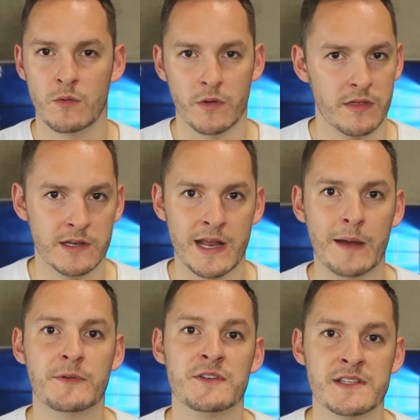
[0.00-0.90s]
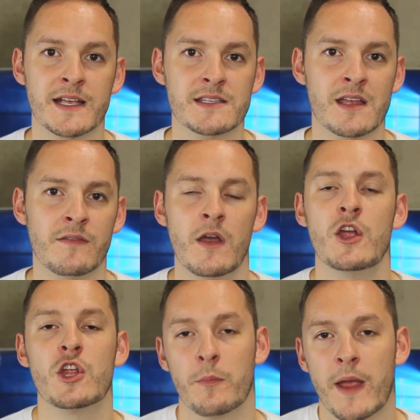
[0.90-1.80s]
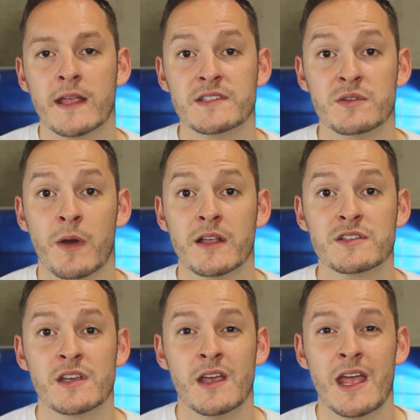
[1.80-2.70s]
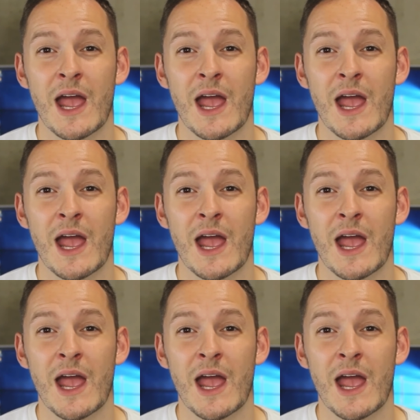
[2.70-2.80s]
with the adapters and that stuff, you're paying too much.